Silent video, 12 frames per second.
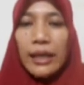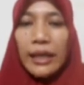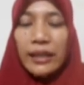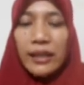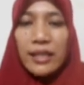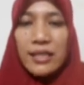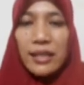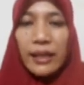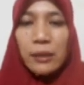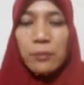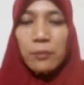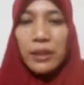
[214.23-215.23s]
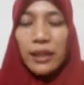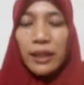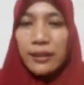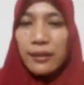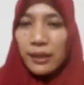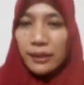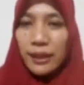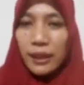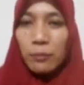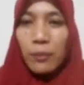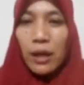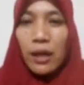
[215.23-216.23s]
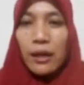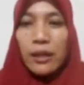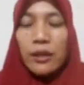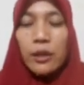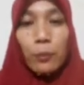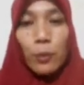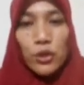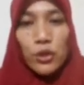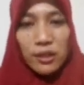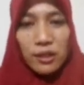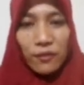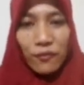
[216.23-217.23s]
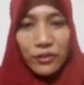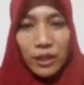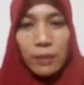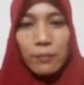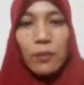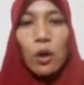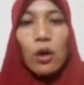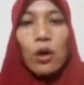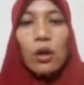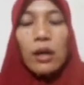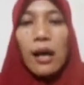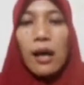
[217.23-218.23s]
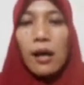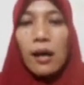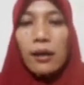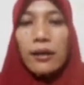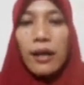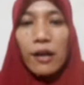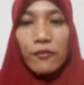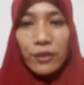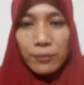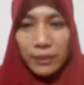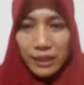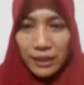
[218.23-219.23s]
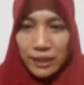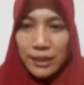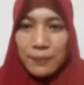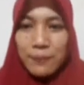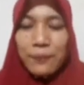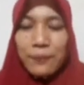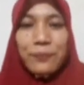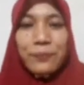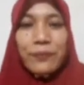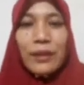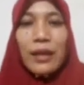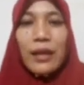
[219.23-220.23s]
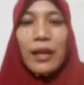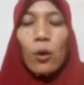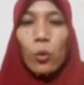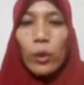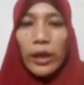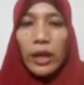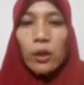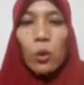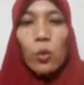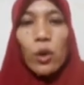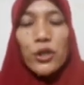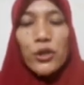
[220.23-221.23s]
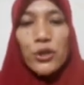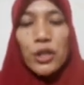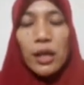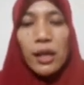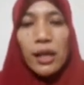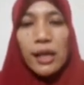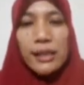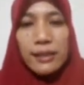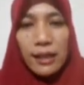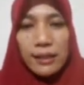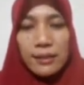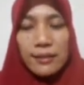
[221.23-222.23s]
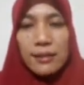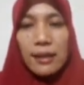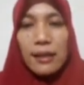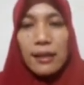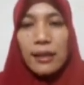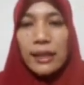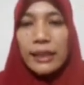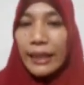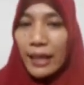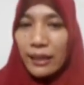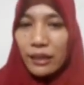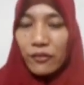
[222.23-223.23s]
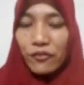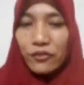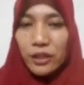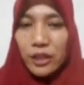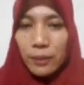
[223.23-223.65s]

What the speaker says: it can be conducted by the positive team or a government team. What does negative